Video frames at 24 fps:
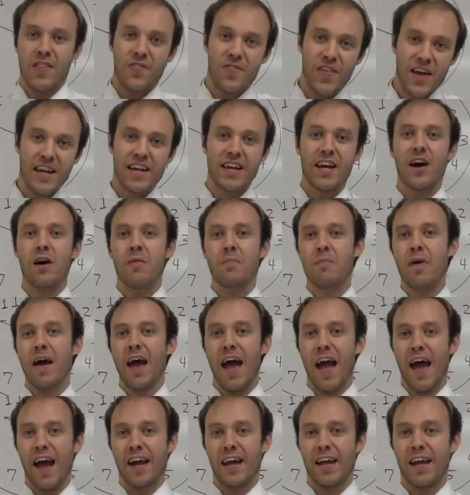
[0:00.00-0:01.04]
then come
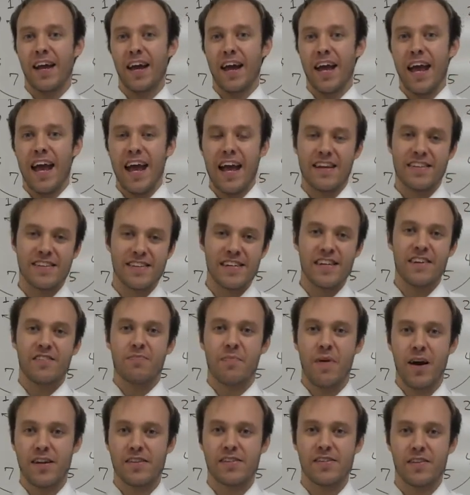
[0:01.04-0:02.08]
back and see if
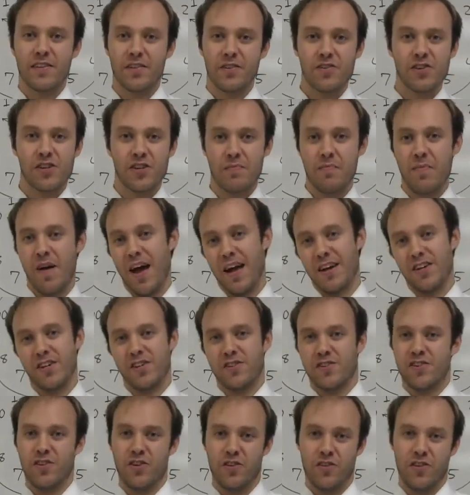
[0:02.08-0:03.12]
my solution
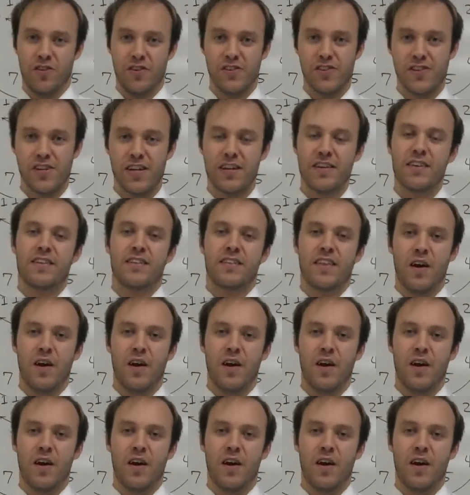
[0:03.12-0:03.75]
matches yours.